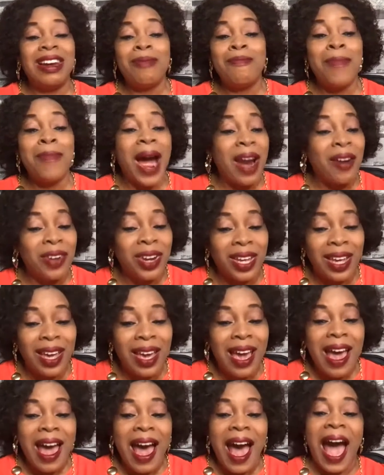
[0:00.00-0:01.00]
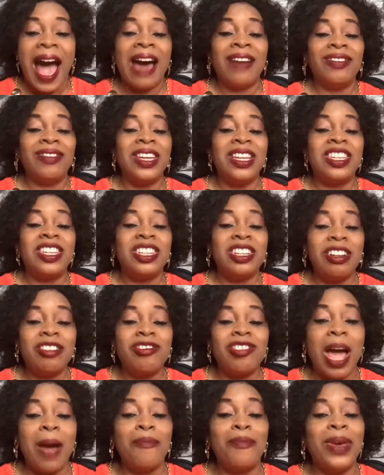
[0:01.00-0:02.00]
marry and the
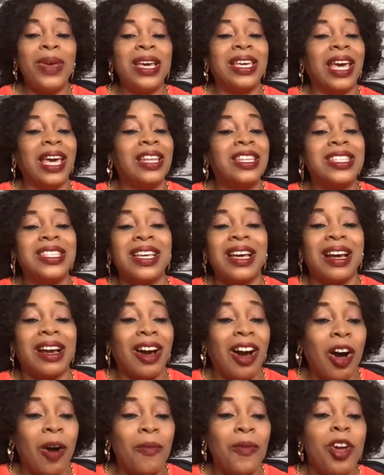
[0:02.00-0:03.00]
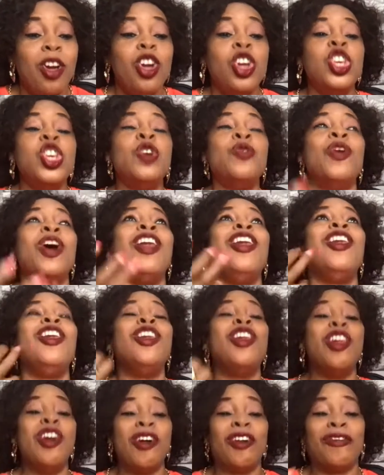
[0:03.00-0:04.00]
children begin to come, you will
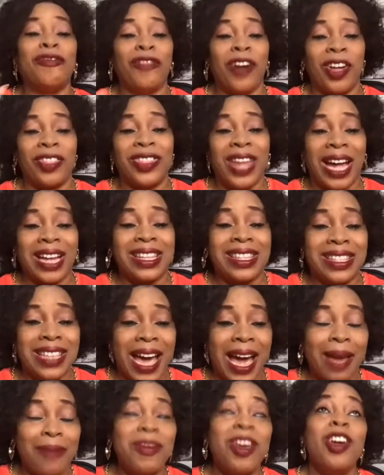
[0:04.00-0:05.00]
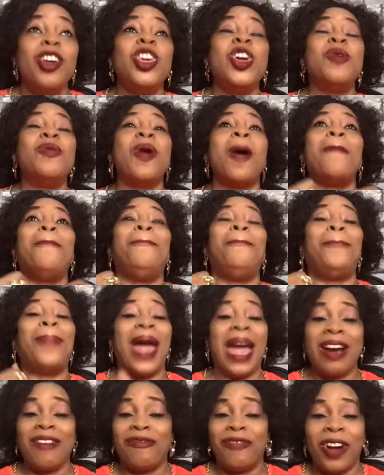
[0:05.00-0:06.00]
look for that time, you will
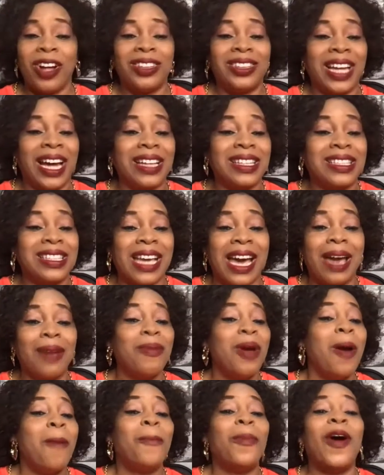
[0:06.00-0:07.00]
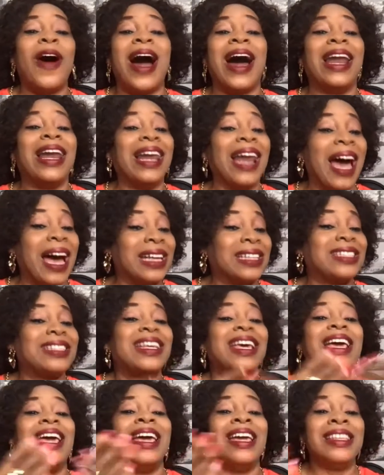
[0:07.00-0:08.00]
beg for that time, but
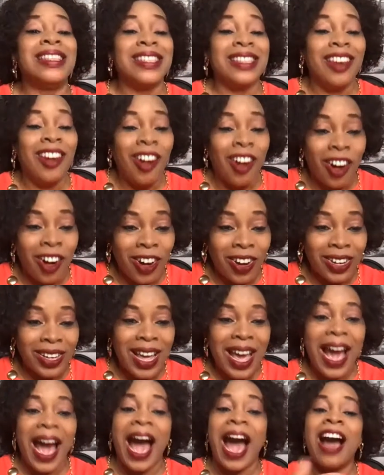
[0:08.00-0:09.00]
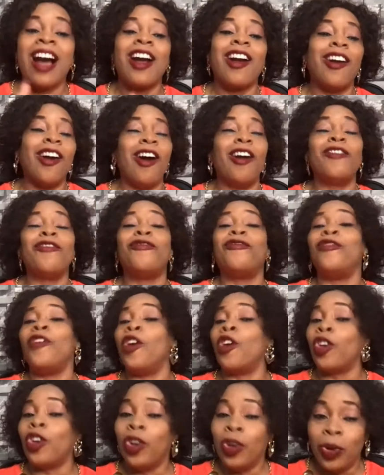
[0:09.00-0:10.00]
alas, it's gone, and gone
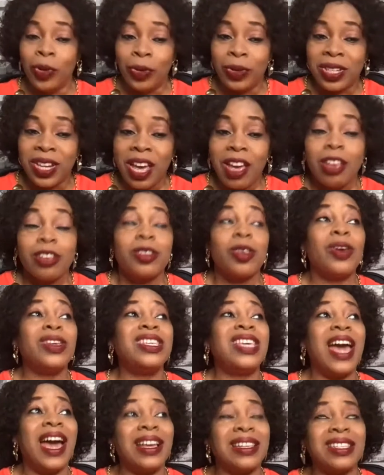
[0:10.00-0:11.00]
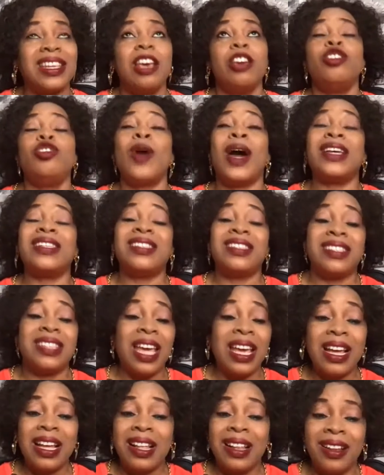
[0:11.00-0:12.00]
for good. So yes, you are
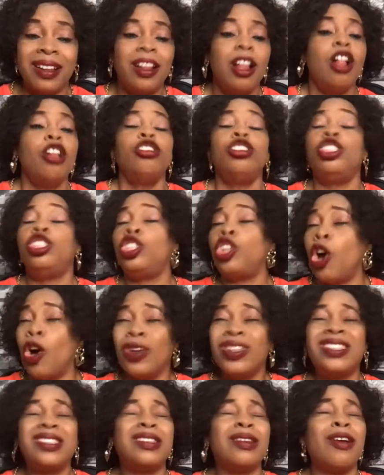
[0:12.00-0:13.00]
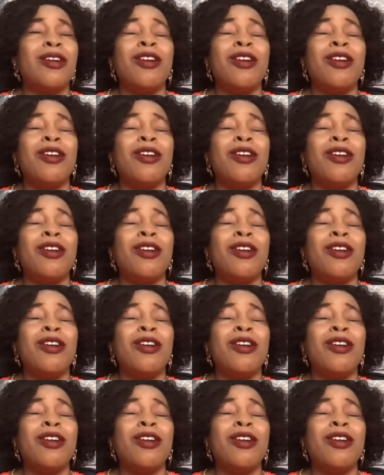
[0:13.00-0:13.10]
single. Don't